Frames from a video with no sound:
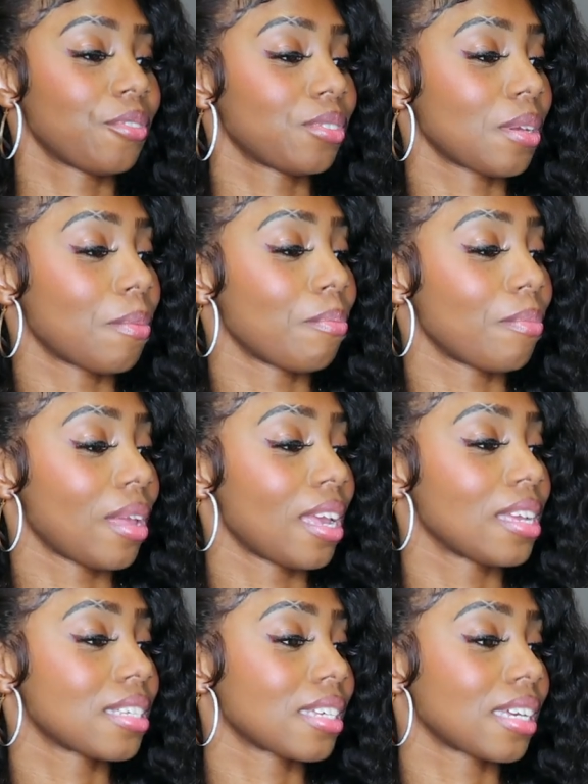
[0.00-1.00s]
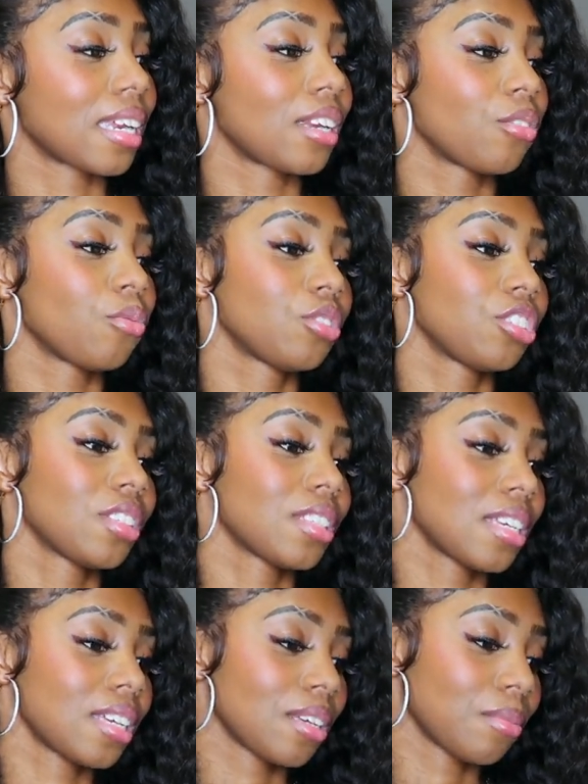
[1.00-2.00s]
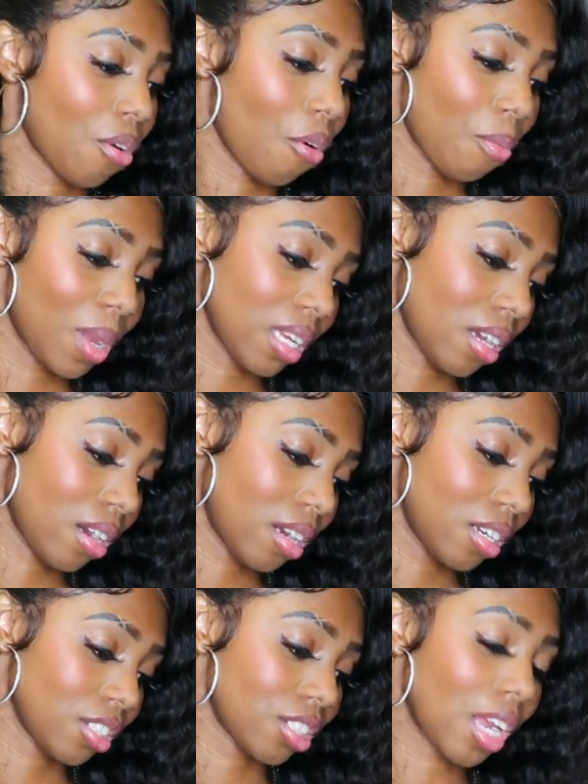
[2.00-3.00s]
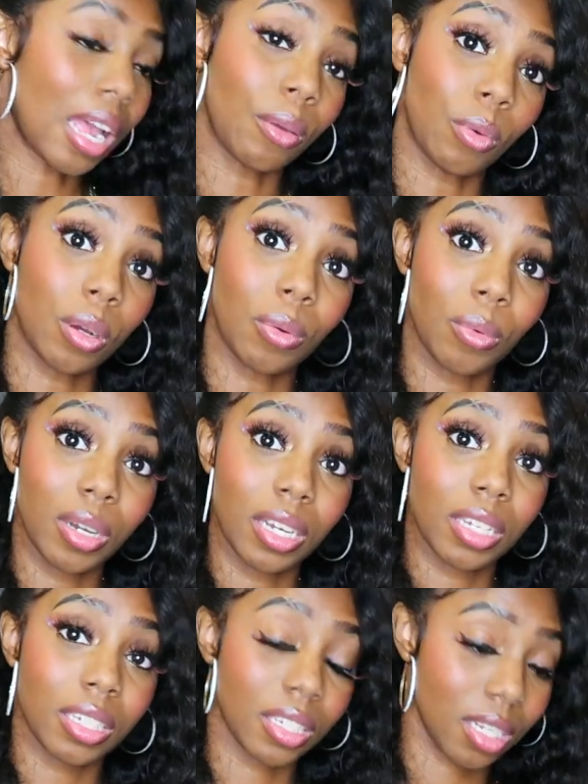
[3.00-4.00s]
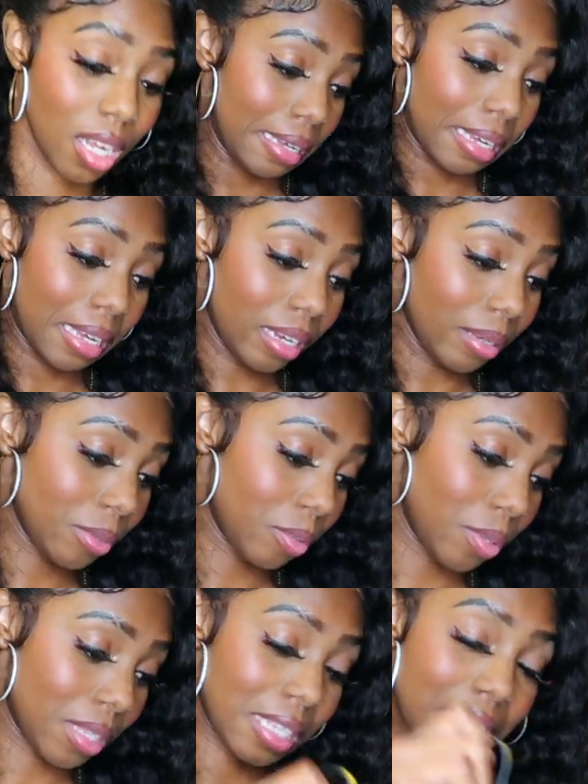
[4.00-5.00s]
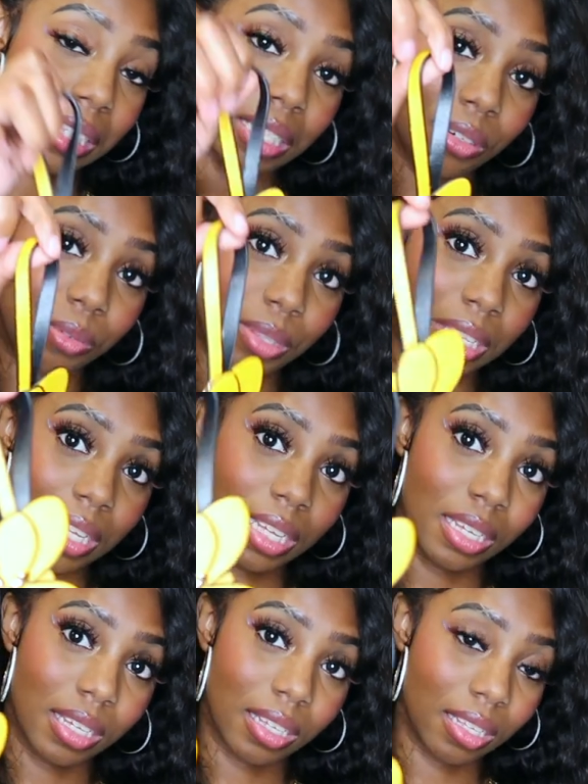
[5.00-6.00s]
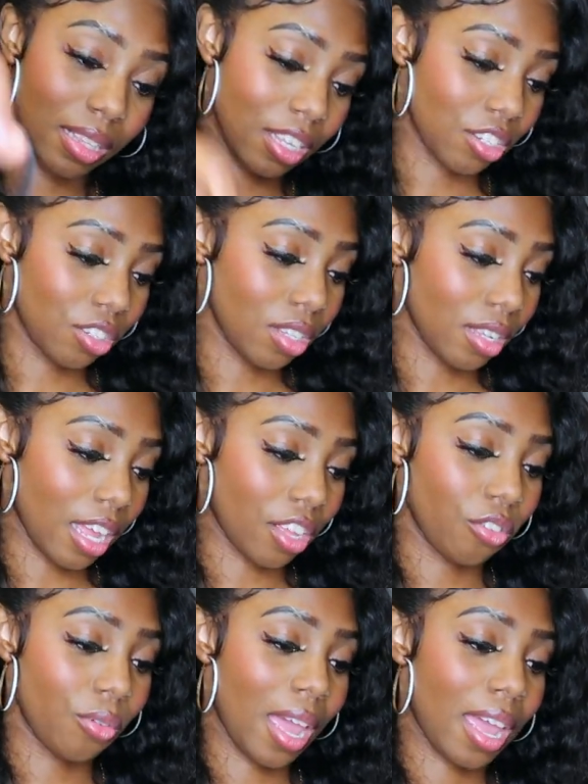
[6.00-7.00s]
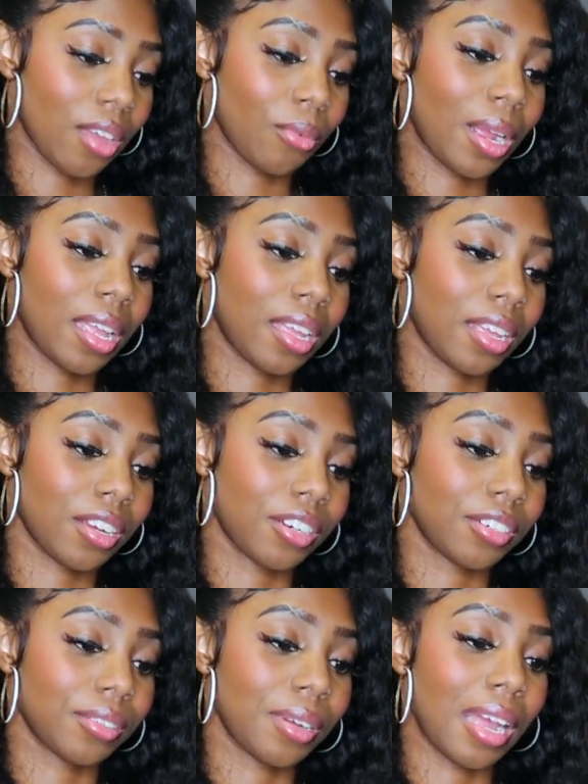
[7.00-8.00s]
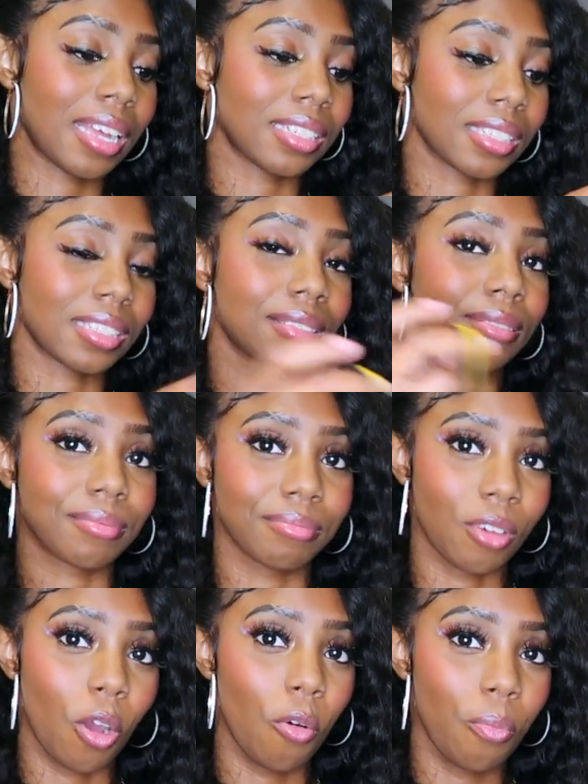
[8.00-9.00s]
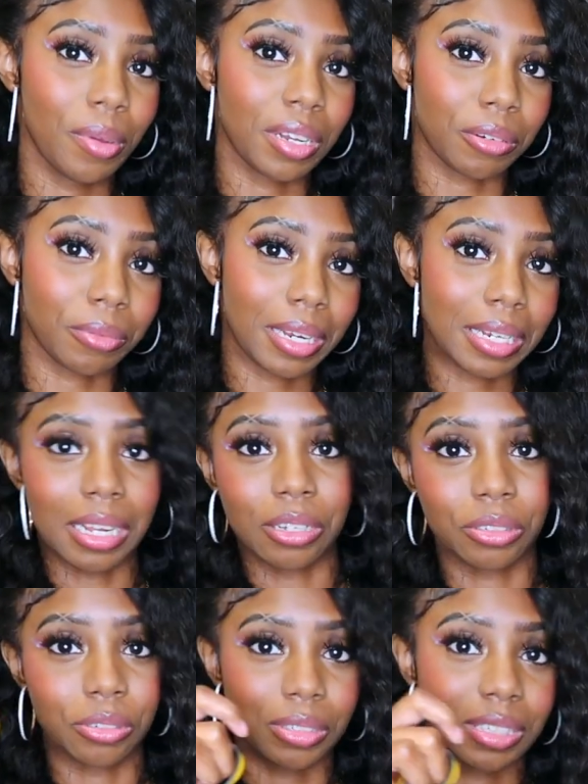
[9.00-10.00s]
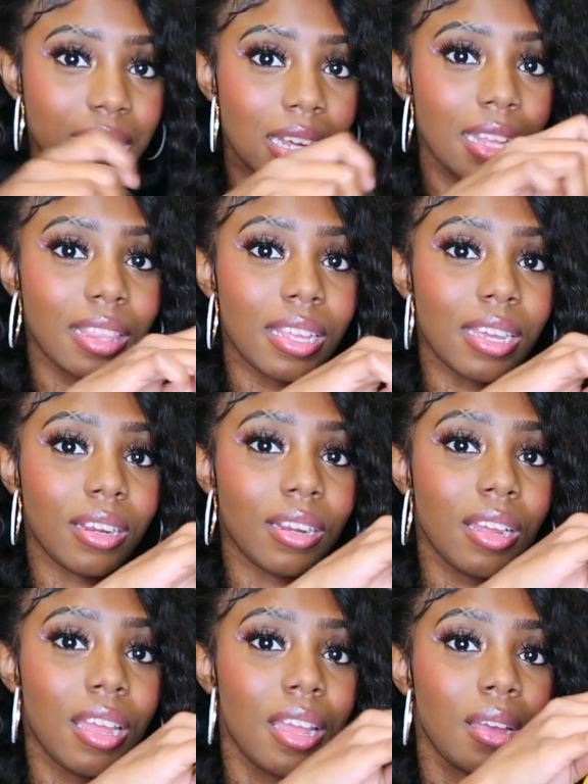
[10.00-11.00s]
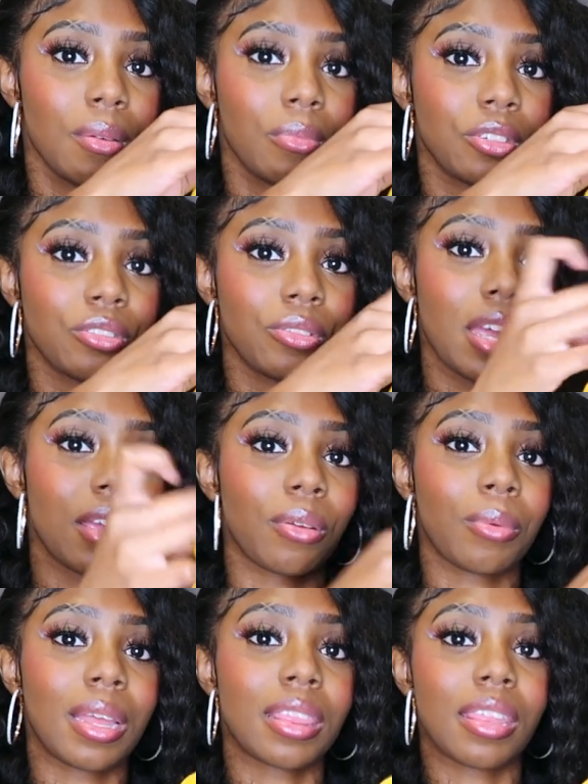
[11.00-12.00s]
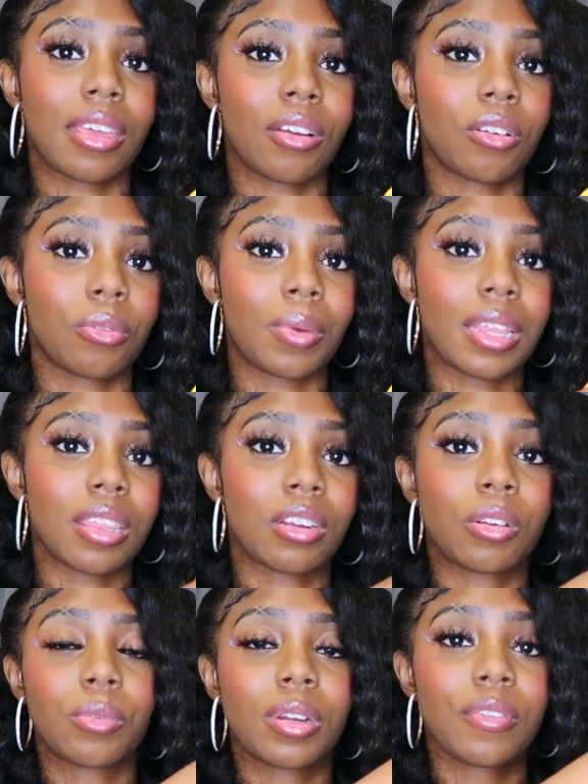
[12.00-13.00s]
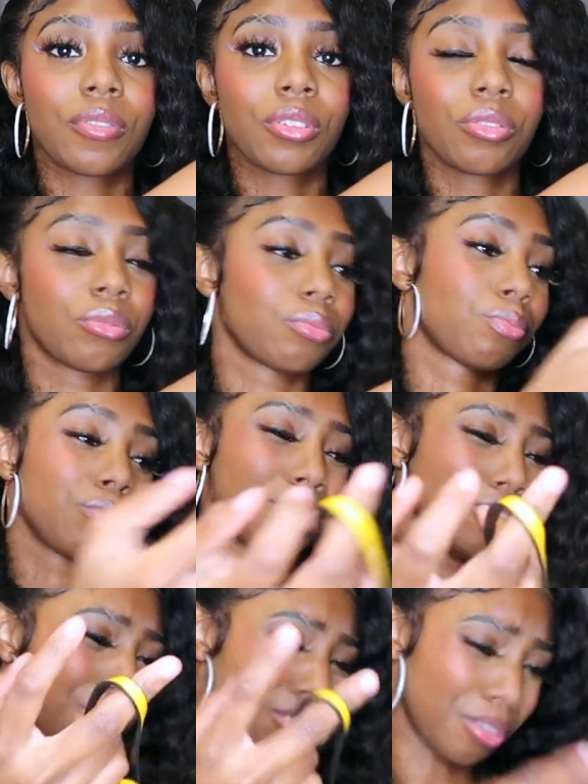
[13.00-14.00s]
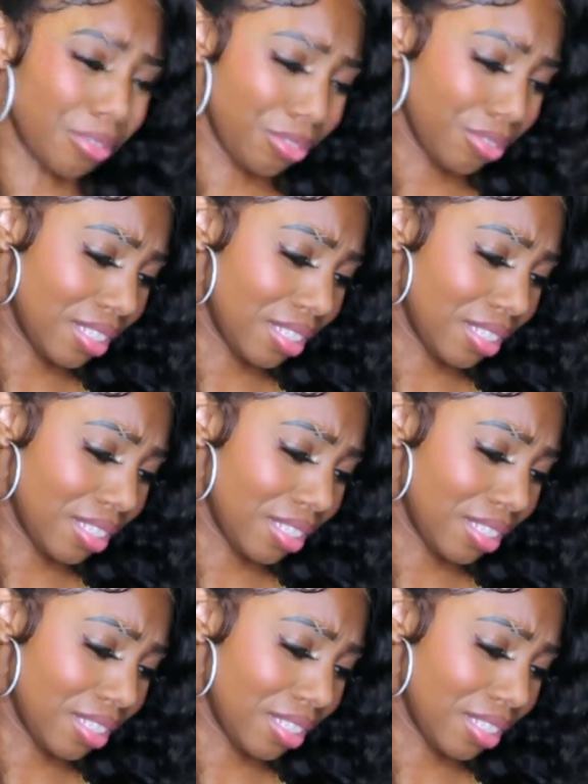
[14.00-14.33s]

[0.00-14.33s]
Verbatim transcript: feels amazing i know what you're thinking oh my gosh i want one it comes with this little thing that like you hang right here i just opened it right now so it's not there but you hang it right there or right there or wherever you you know you